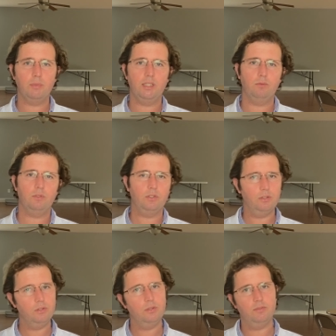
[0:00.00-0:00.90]
being with
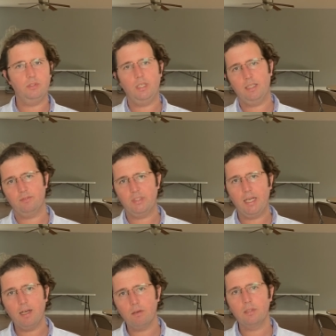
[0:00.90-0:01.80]
you if you're out of
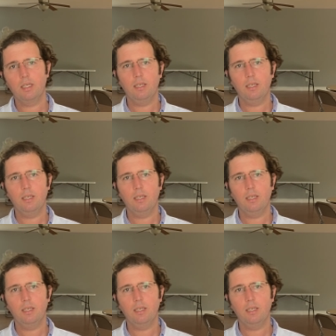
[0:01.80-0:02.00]
town